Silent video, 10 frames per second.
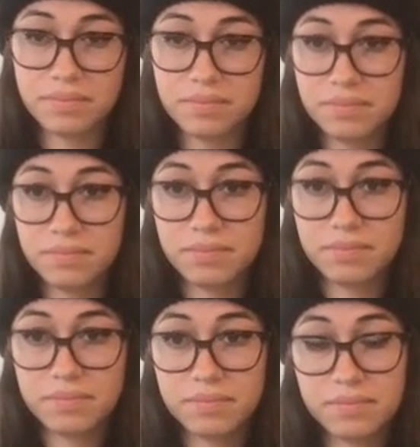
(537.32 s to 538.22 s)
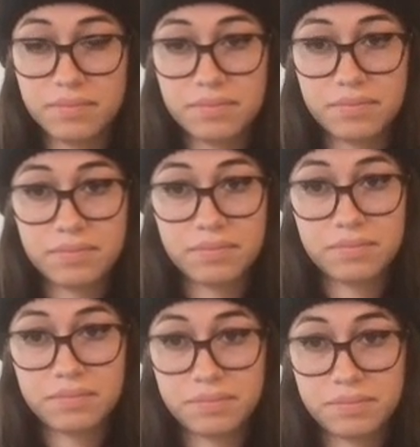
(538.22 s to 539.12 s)

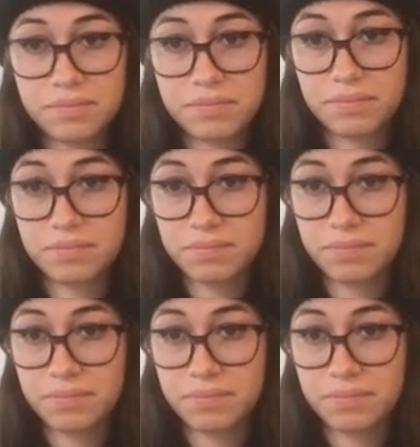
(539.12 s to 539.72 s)
[no speech]